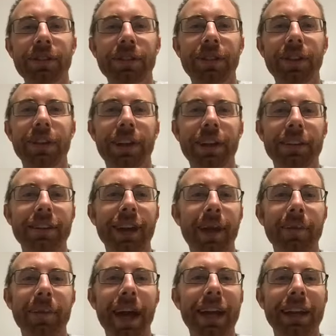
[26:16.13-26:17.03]
So you can
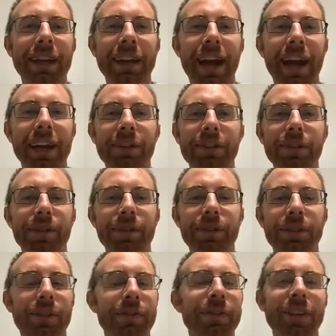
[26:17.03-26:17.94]
type that in
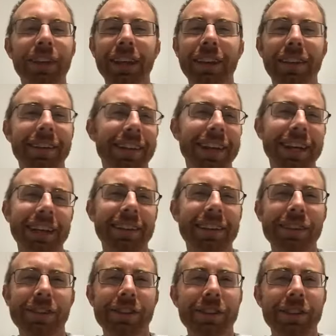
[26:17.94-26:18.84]
iTunes. If you need the link,
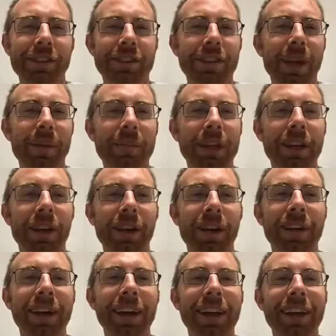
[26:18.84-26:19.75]
just let me know.